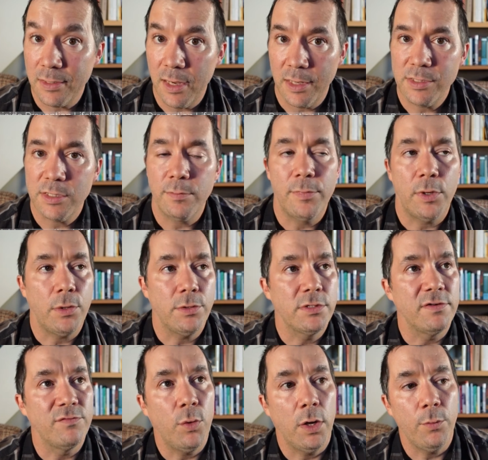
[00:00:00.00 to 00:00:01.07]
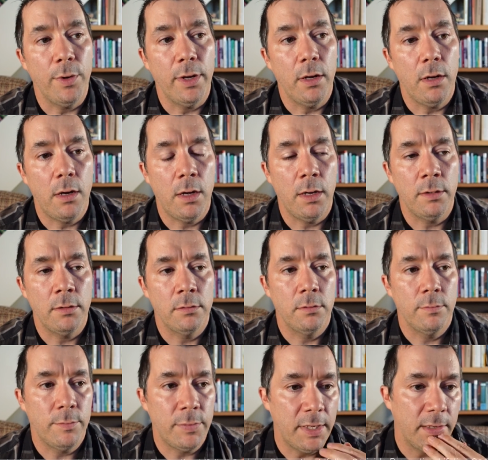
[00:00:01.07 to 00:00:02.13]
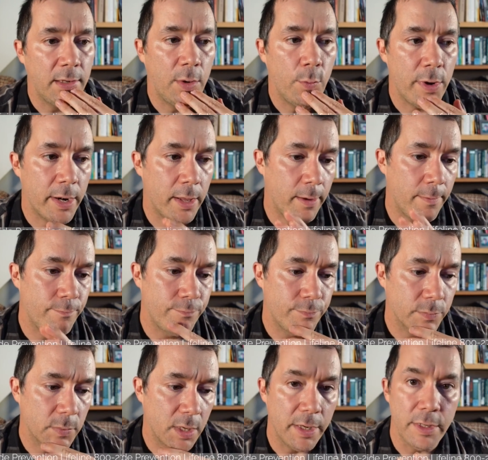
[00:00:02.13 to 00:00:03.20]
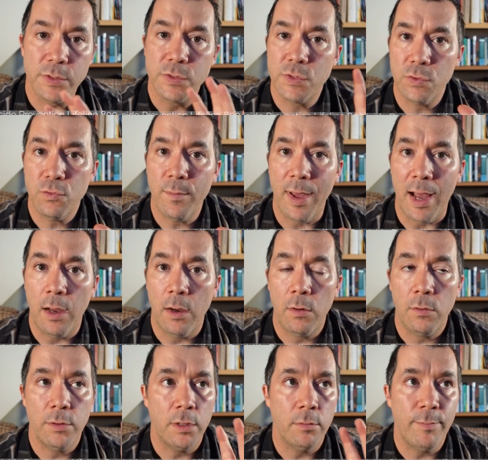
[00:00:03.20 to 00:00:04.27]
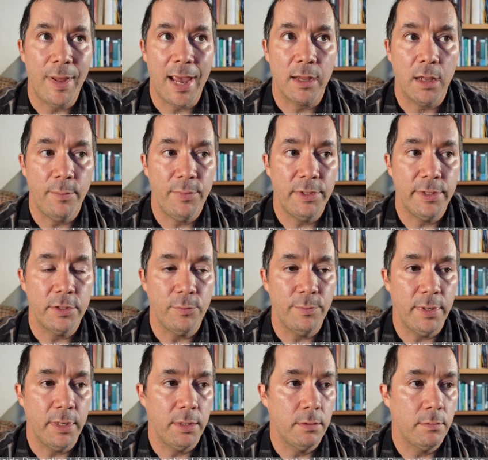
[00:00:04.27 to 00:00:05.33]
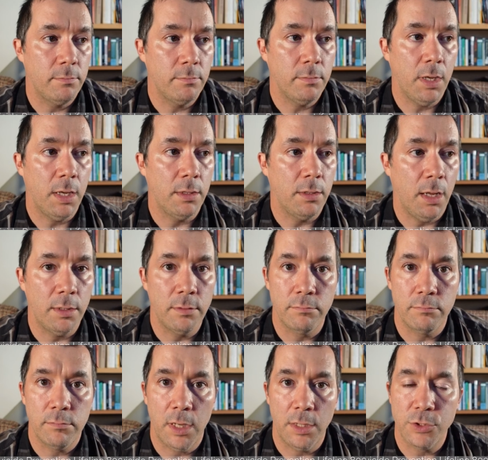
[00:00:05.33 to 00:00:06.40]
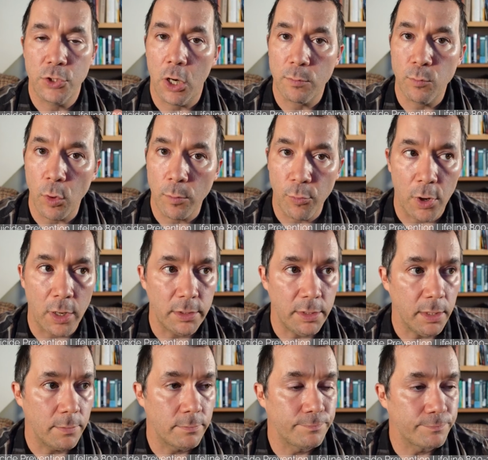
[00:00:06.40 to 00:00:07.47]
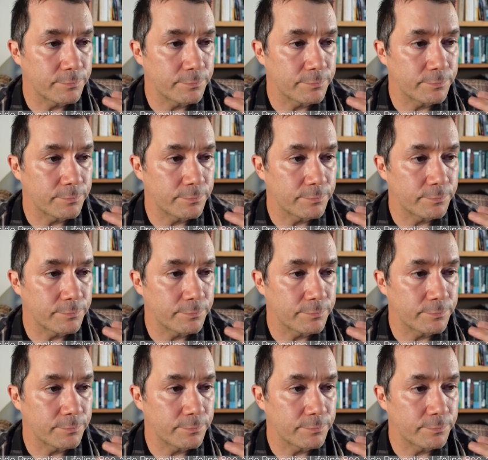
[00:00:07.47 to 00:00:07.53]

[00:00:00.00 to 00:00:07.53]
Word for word: nuts and bolts of what went on, but I want to kind of zoom out and back up a little bit and talk more broadly.